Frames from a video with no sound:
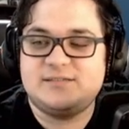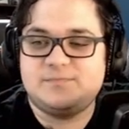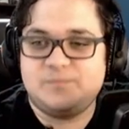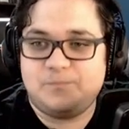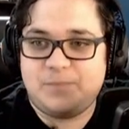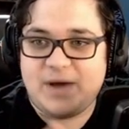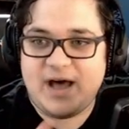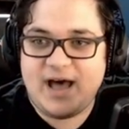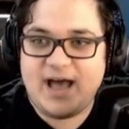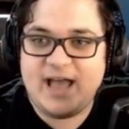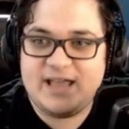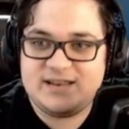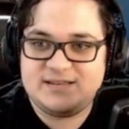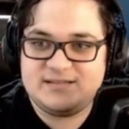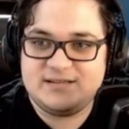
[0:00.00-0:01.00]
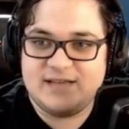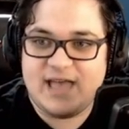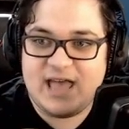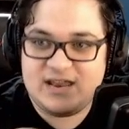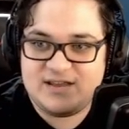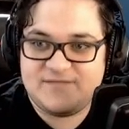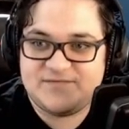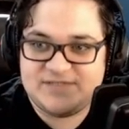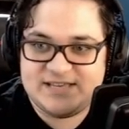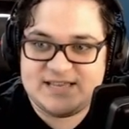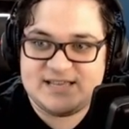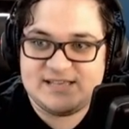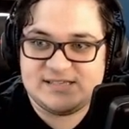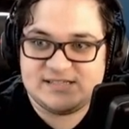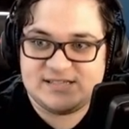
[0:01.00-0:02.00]
behind N F
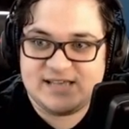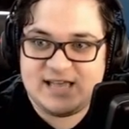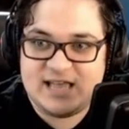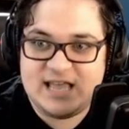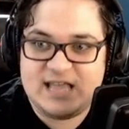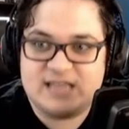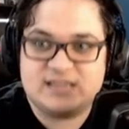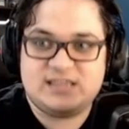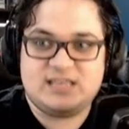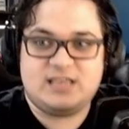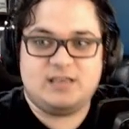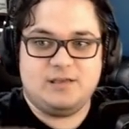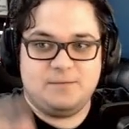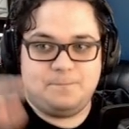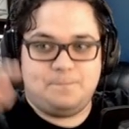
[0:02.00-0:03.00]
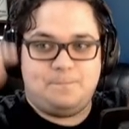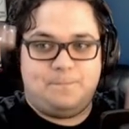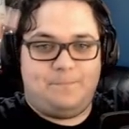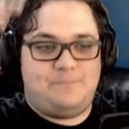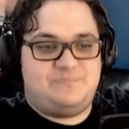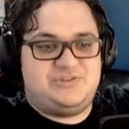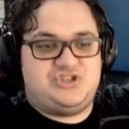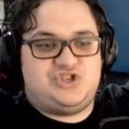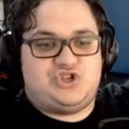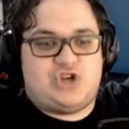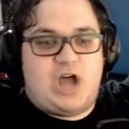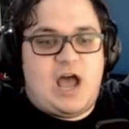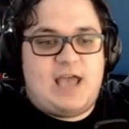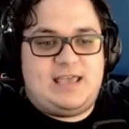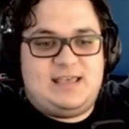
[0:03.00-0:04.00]
Ts in the
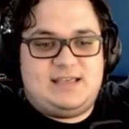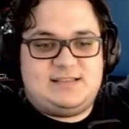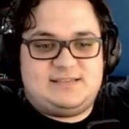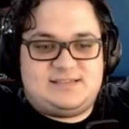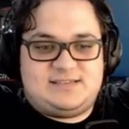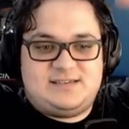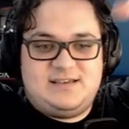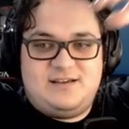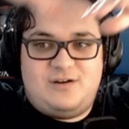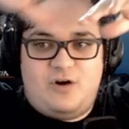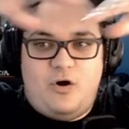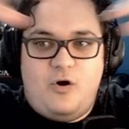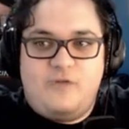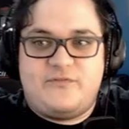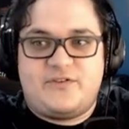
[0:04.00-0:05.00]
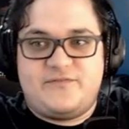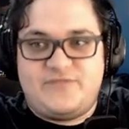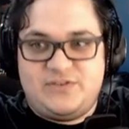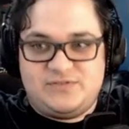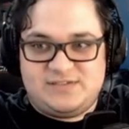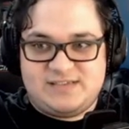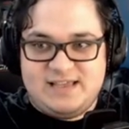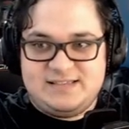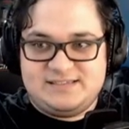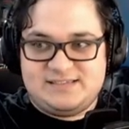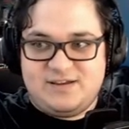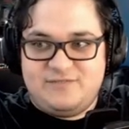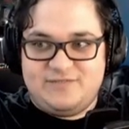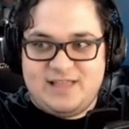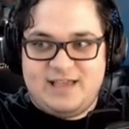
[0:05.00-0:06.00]
giant overview sense
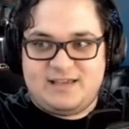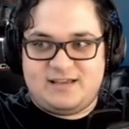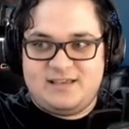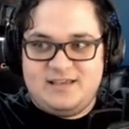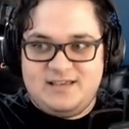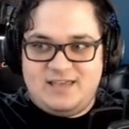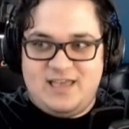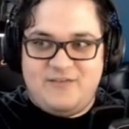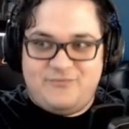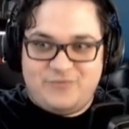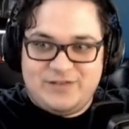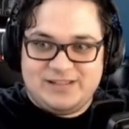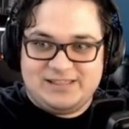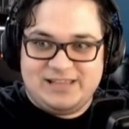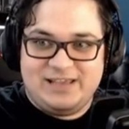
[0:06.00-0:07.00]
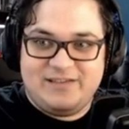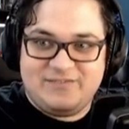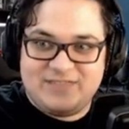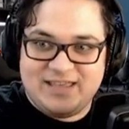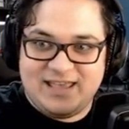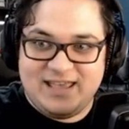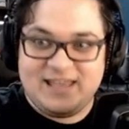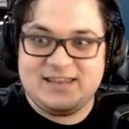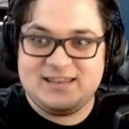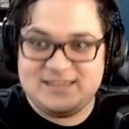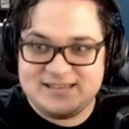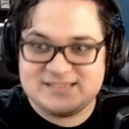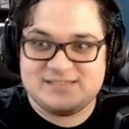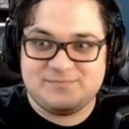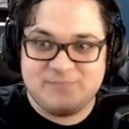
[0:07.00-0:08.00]
of like, if we lived in
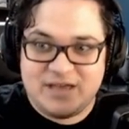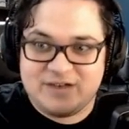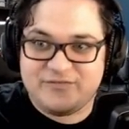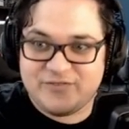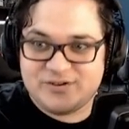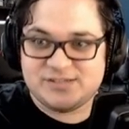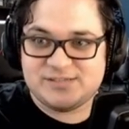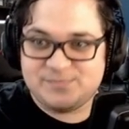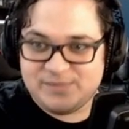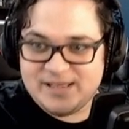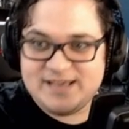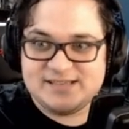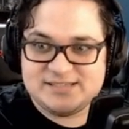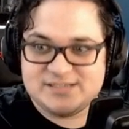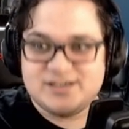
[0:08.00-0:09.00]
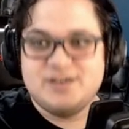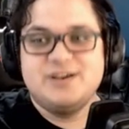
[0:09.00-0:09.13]
this metaverse place,